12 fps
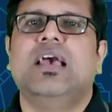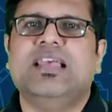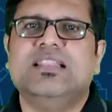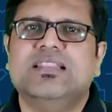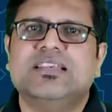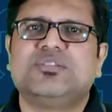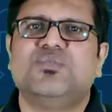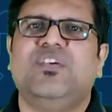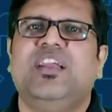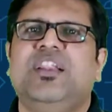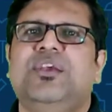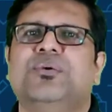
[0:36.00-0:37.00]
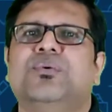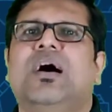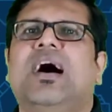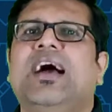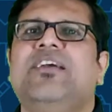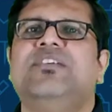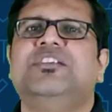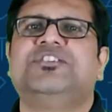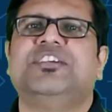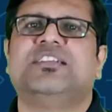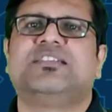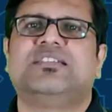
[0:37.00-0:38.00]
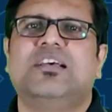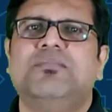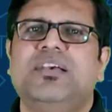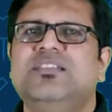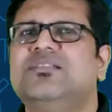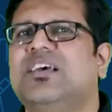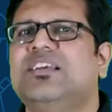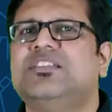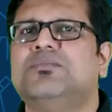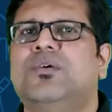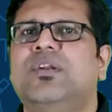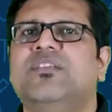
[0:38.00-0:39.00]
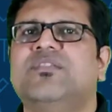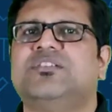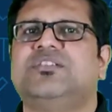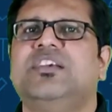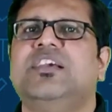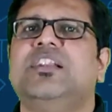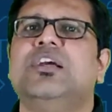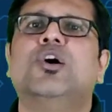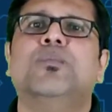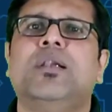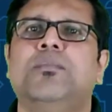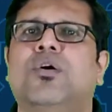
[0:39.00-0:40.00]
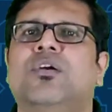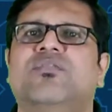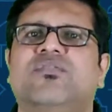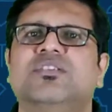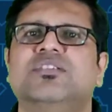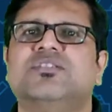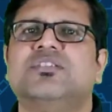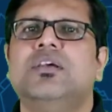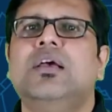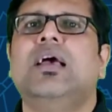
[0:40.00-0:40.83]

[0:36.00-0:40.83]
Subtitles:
In this video, I will share some insights about investing in government bond funds